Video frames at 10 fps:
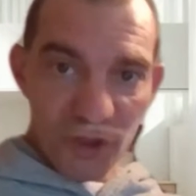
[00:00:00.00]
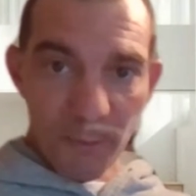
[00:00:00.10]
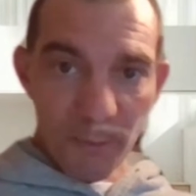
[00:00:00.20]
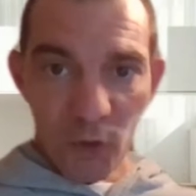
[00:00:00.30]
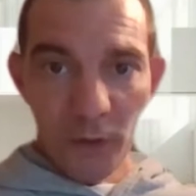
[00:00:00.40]

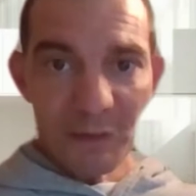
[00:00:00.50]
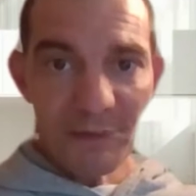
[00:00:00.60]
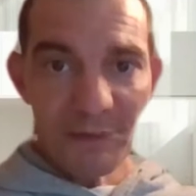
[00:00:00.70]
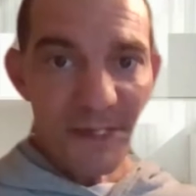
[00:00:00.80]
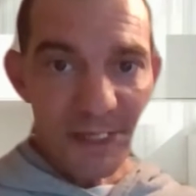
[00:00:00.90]
some
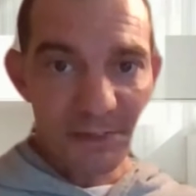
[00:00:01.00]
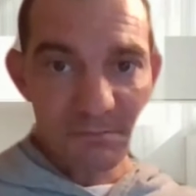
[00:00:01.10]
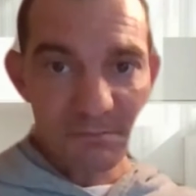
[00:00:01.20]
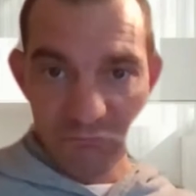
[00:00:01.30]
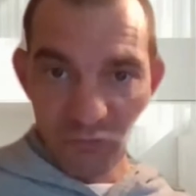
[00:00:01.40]
equipment
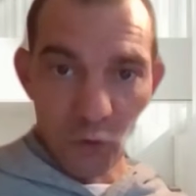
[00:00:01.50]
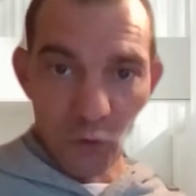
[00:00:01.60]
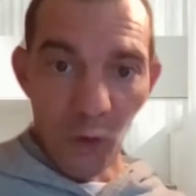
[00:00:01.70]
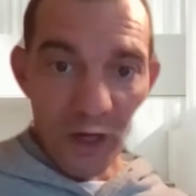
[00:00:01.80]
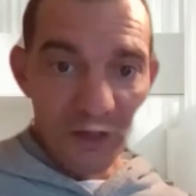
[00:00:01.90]
that
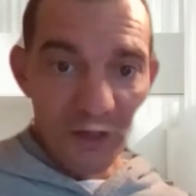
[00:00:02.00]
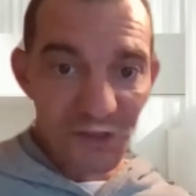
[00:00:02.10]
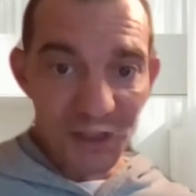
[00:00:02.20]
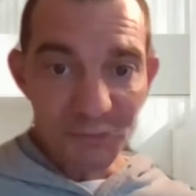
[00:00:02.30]
requires